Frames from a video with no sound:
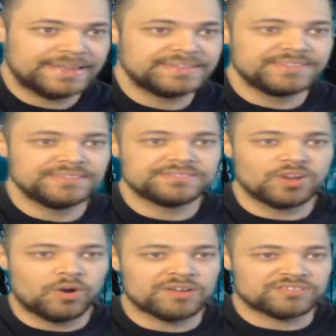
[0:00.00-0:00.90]
and
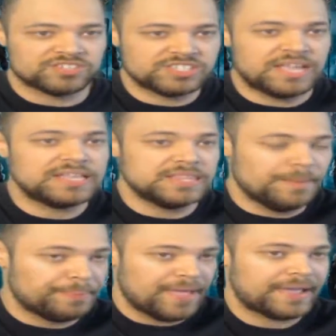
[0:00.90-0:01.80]
don't understand the
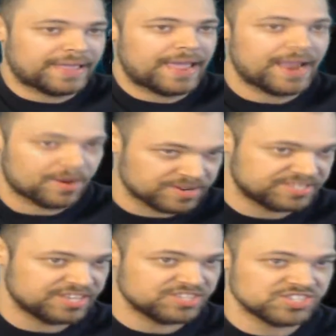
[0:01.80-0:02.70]
black
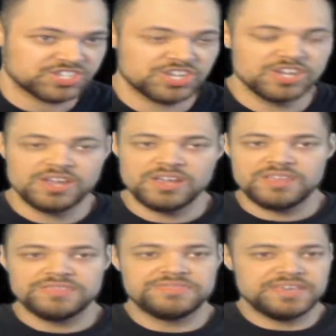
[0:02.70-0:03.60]
heritage.
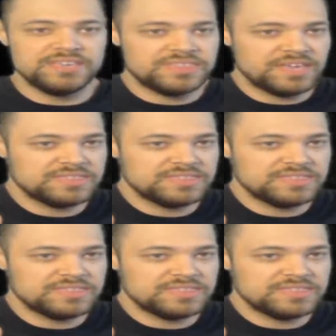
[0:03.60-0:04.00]
He